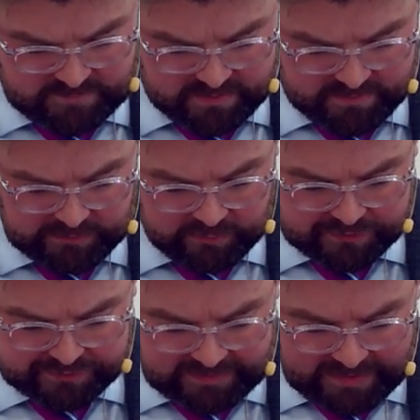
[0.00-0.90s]
the Lord
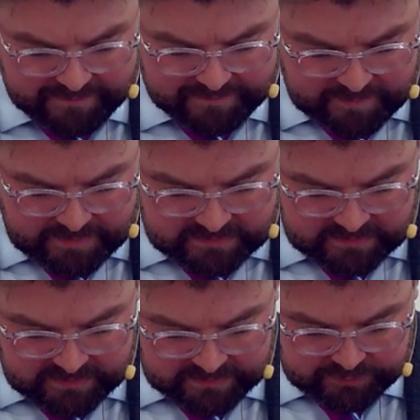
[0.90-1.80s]
shall have them in
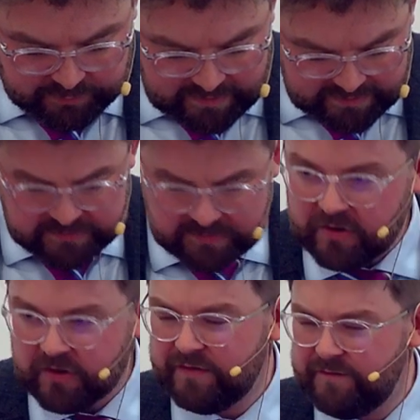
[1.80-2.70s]
derision
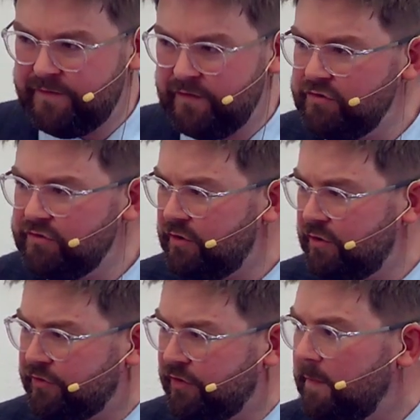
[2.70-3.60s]
or confusion or
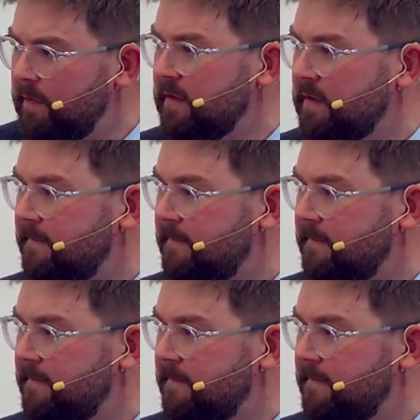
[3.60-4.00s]
trouble.